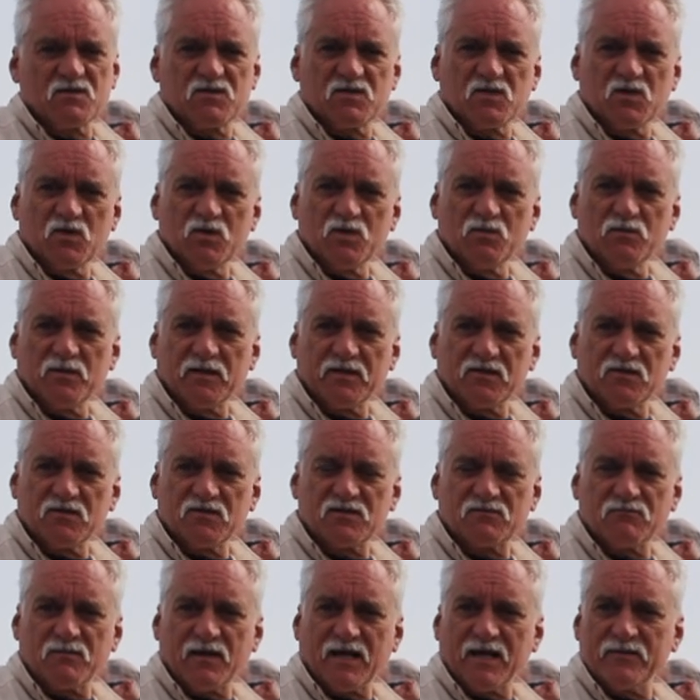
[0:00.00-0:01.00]
2
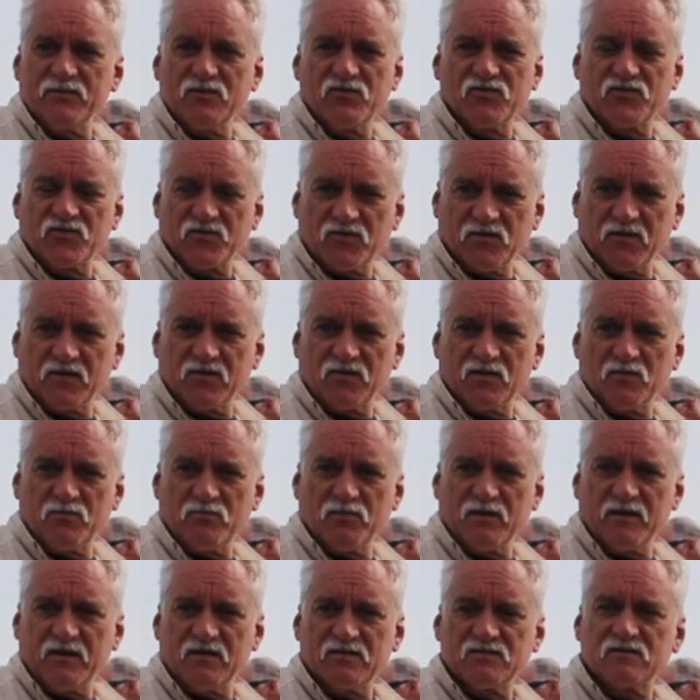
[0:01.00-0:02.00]
metres, maybe 3 at the
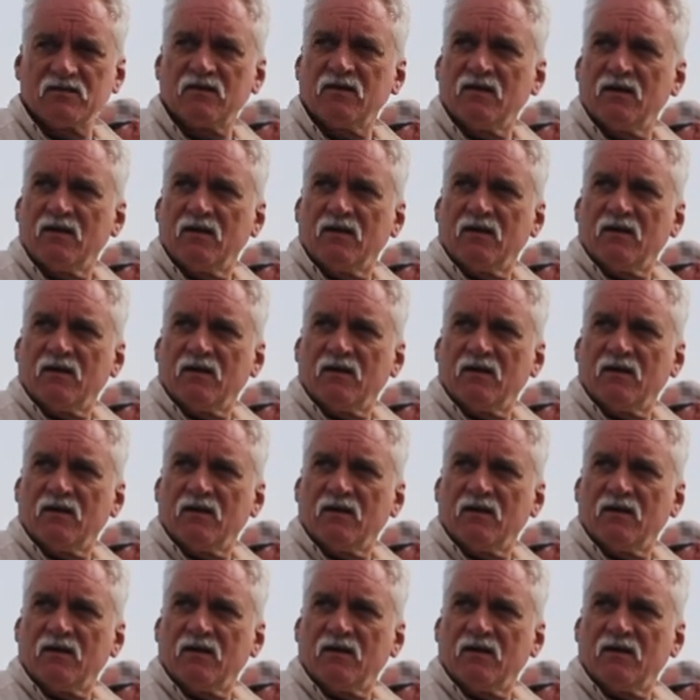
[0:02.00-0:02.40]
best.